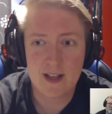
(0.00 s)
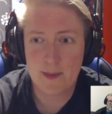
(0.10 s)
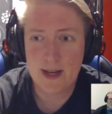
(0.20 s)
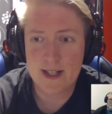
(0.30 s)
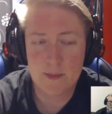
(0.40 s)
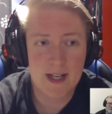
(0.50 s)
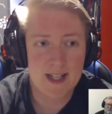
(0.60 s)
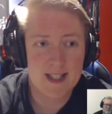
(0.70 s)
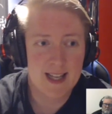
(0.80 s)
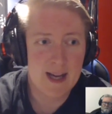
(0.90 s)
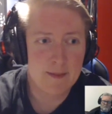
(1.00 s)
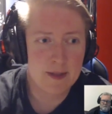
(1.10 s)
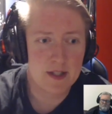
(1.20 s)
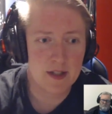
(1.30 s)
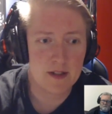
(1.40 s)
your best bet is the
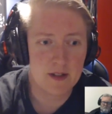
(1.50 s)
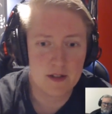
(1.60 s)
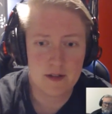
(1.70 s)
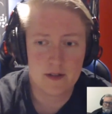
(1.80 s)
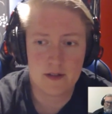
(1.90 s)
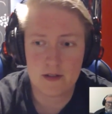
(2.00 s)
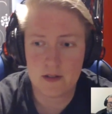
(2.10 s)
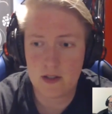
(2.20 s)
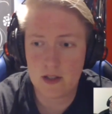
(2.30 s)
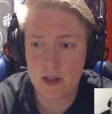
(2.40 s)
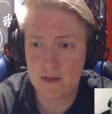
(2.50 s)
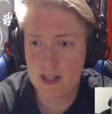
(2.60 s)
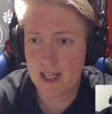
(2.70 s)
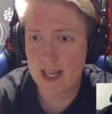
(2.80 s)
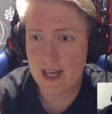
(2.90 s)
capital. You don't
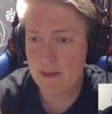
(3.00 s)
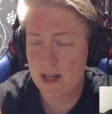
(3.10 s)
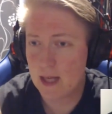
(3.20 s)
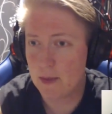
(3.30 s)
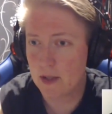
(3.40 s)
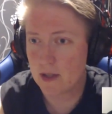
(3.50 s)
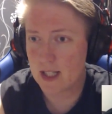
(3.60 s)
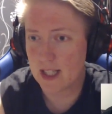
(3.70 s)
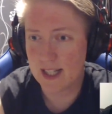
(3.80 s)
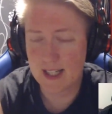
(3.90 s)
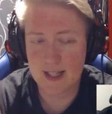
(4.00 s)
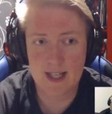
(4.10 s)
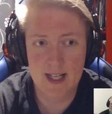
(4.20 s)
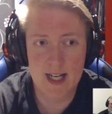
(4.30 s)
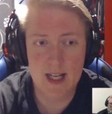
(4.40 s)
really get many books like
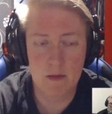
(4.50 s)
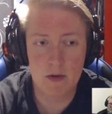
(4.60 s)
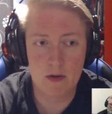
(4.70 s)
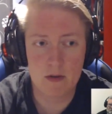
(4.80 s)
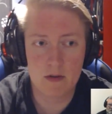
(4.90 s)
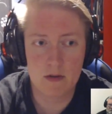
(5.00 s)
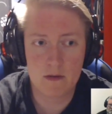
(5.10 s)
that anymore.